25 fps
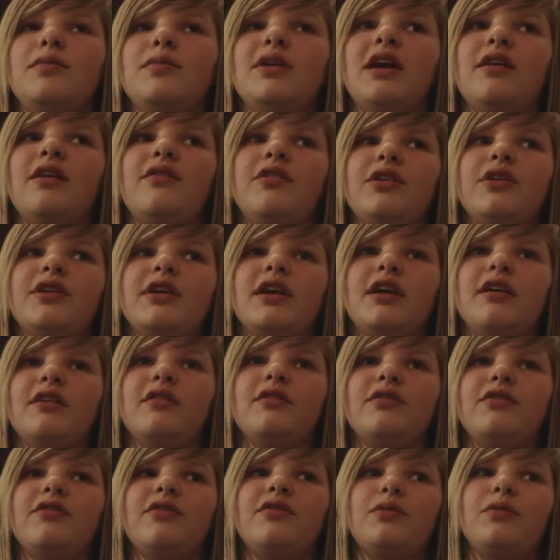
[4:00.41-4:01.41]
be able to give
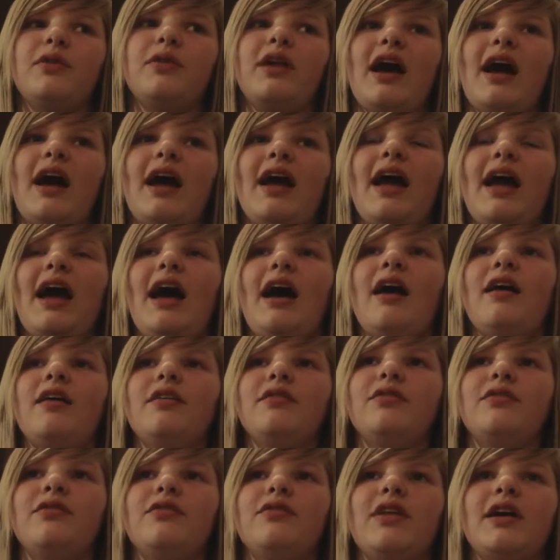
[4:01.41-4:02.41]
what I
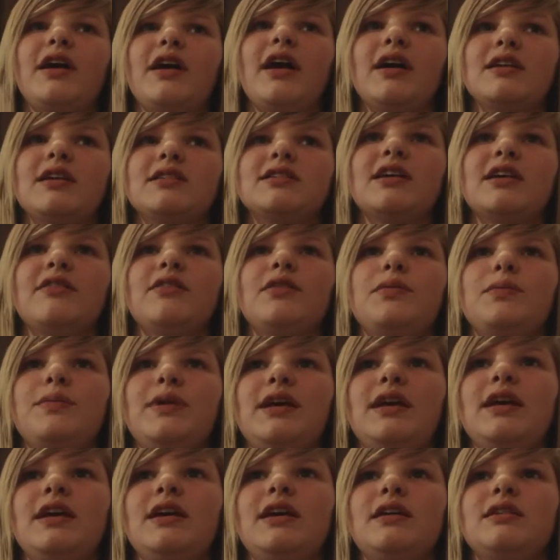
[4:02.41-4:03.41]
have that God's given
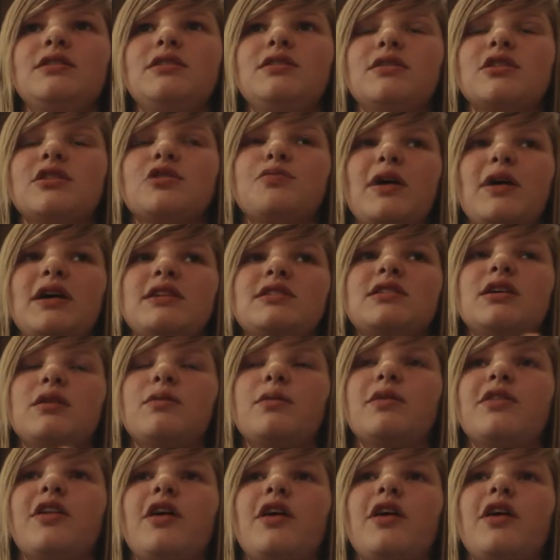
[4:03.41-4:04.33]
me to express it with